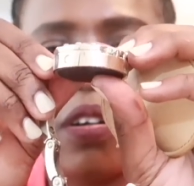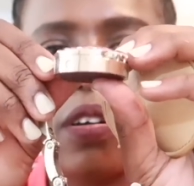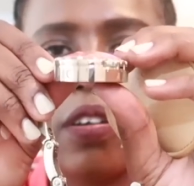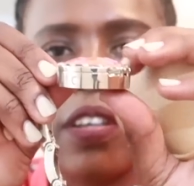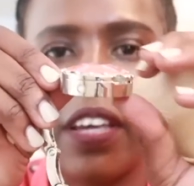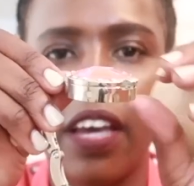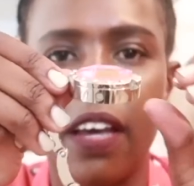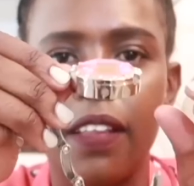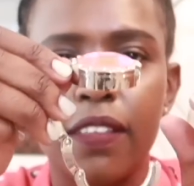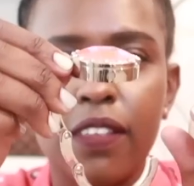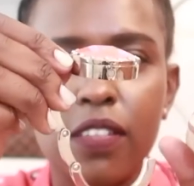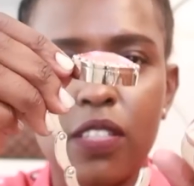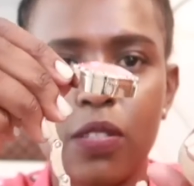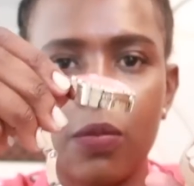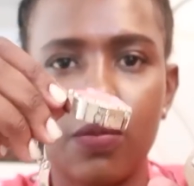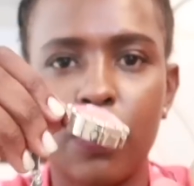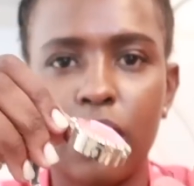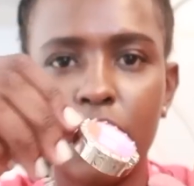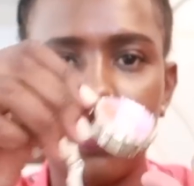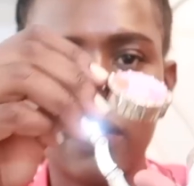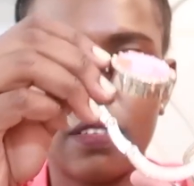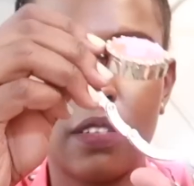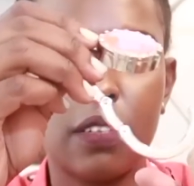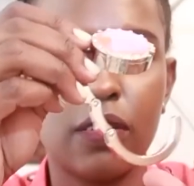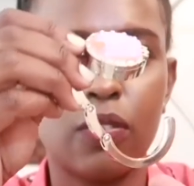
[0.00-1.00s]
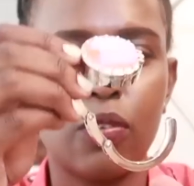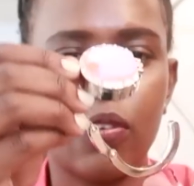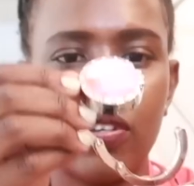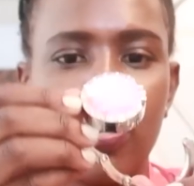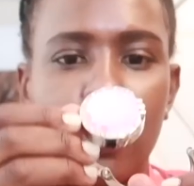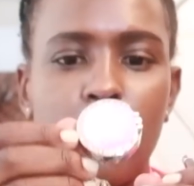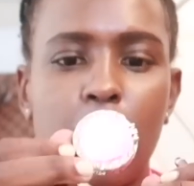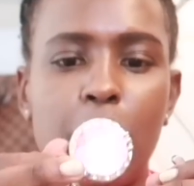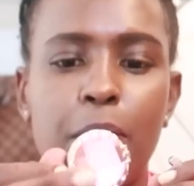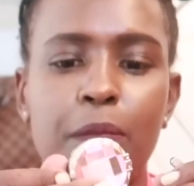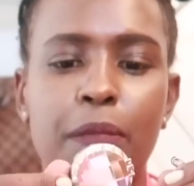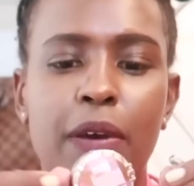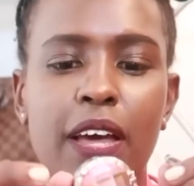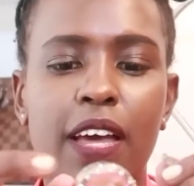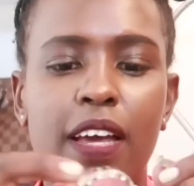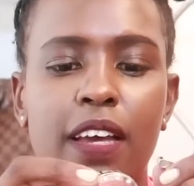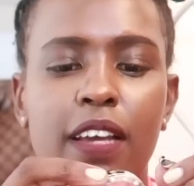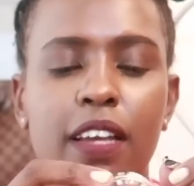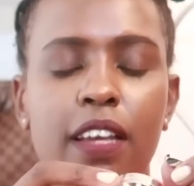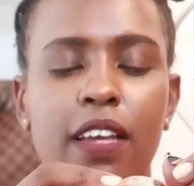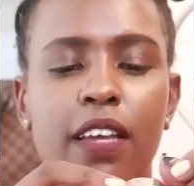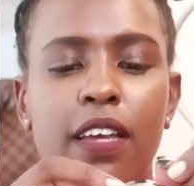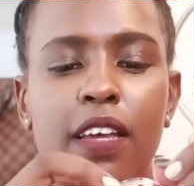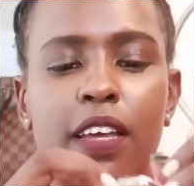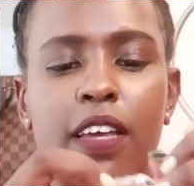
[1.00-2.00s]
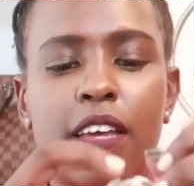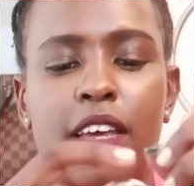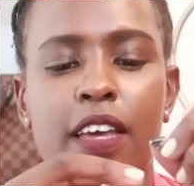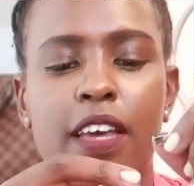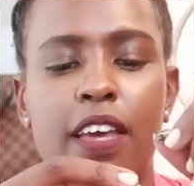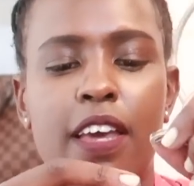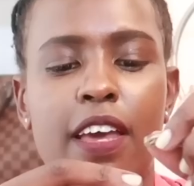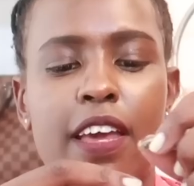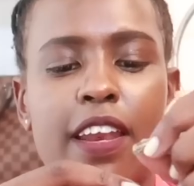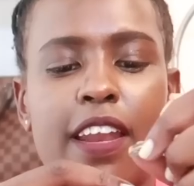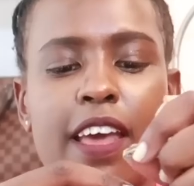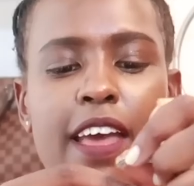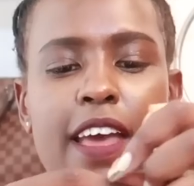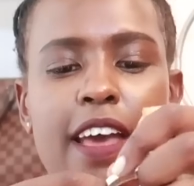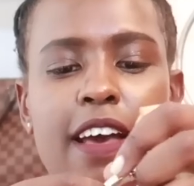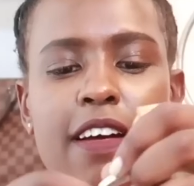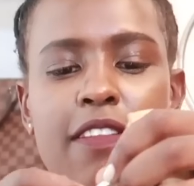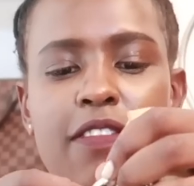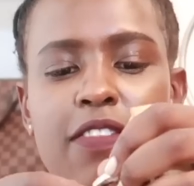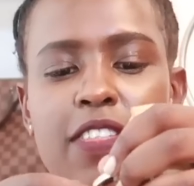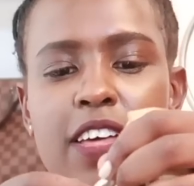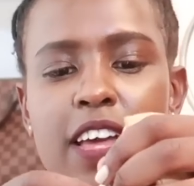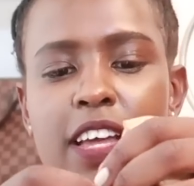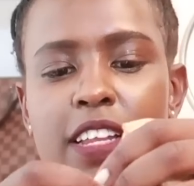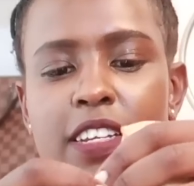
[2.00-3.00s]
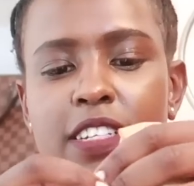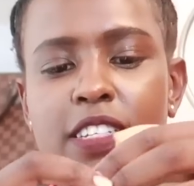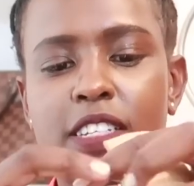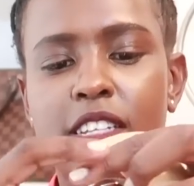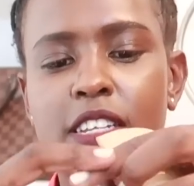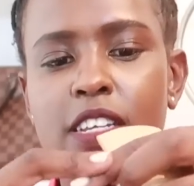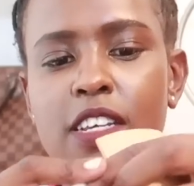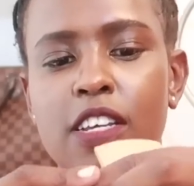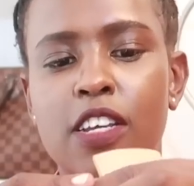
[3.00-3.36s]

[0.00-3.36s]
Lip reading: yeah, this one, hook your handbag, and I have that.